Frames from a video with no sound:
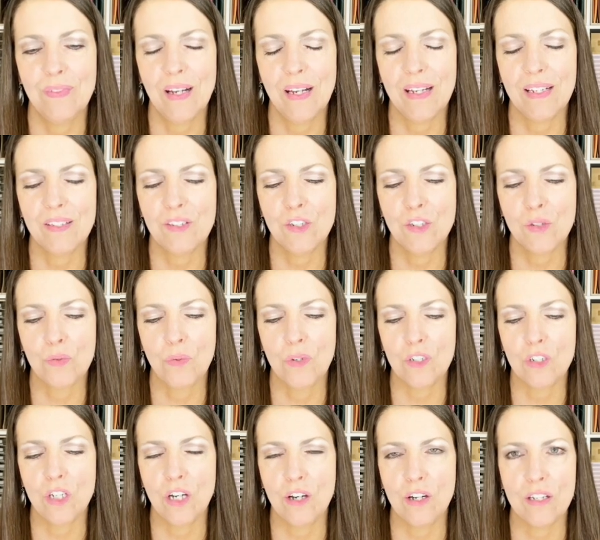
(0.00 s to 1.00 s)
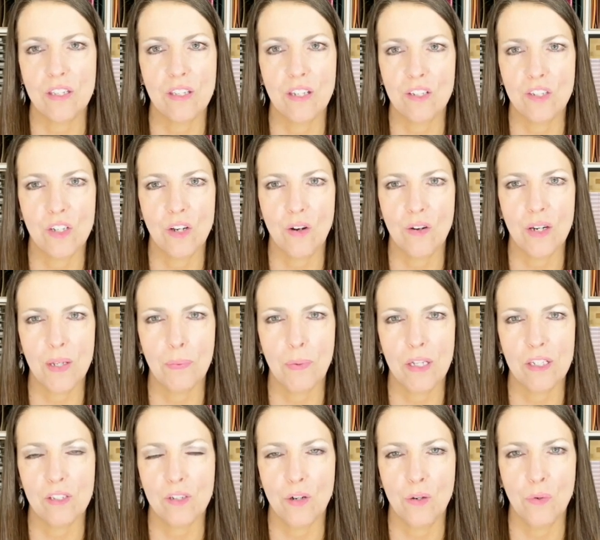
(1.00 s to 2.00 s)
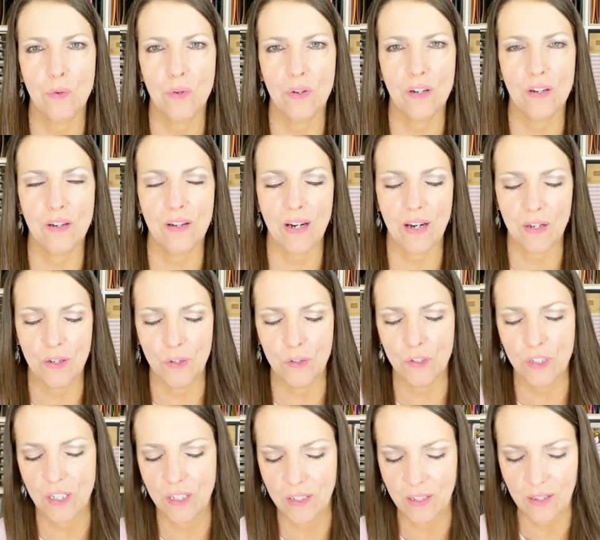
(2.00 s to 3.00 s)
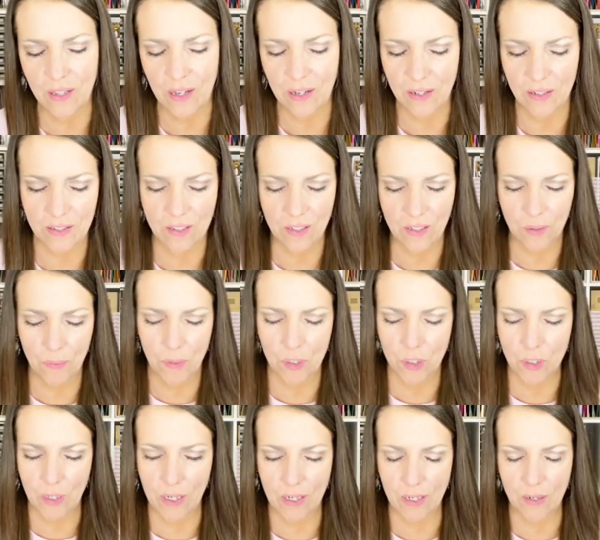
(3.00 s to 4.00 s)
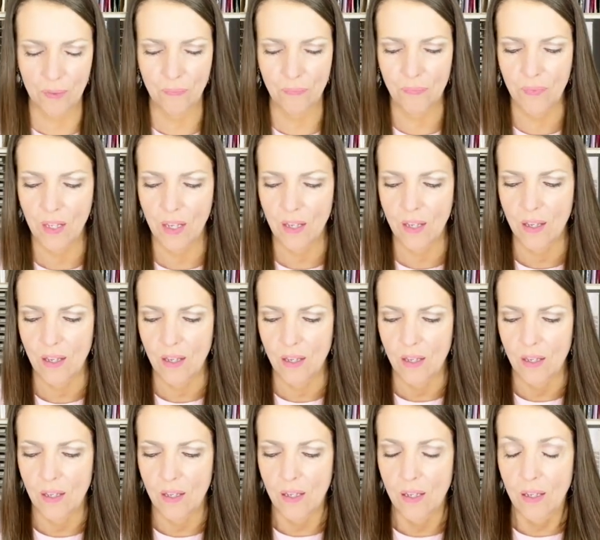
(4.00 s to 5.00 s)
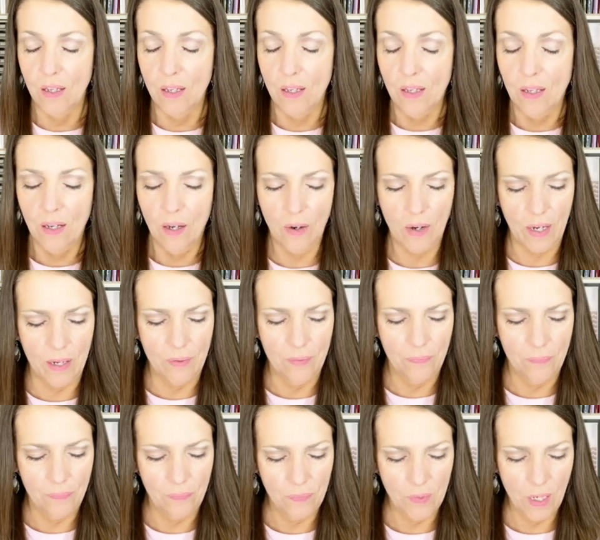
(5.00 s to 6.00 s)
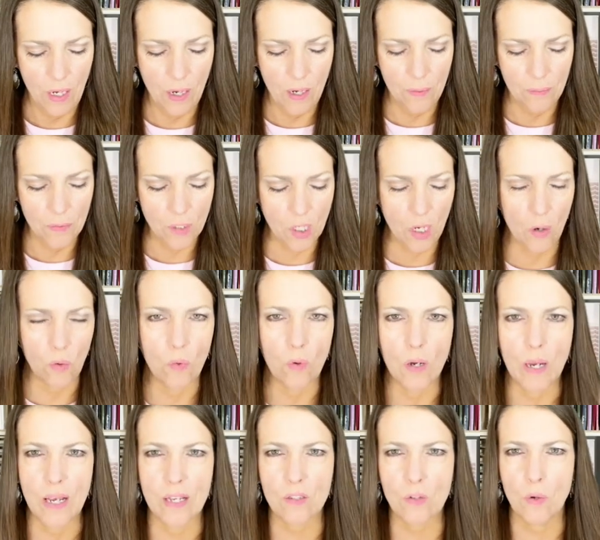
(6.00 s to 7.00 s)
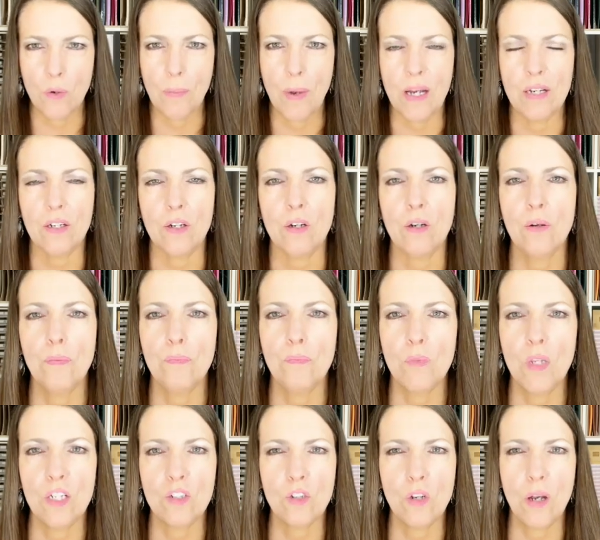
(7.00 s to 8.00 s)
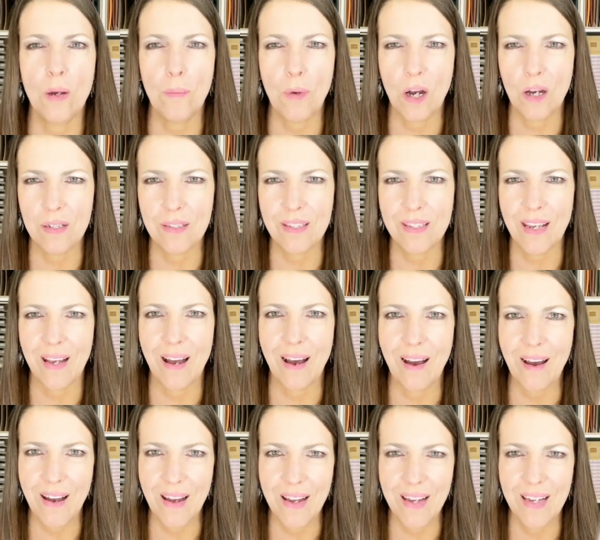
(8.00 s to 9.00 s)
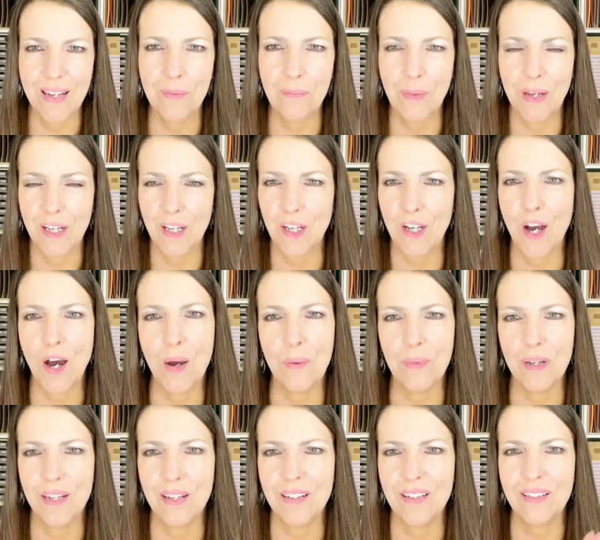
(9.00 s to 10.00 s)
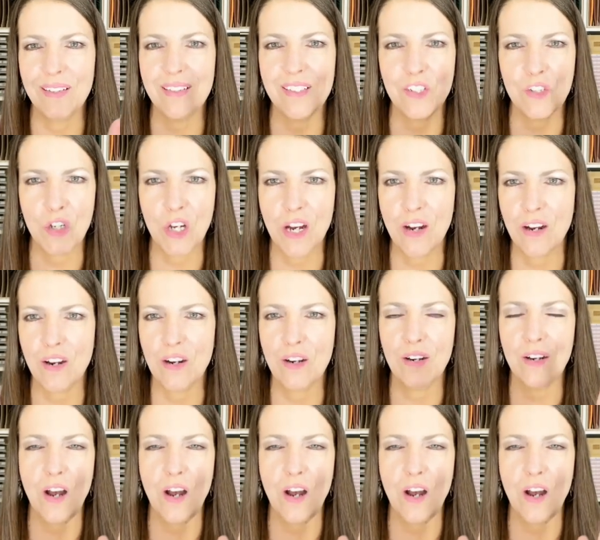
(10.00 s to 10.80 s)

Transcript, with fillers: I guess just what Sherry said, she already placed her order, and I know she did that as a demonstrator. Okay, um, so as a reminder, as you come on, say hi, make a comment, share,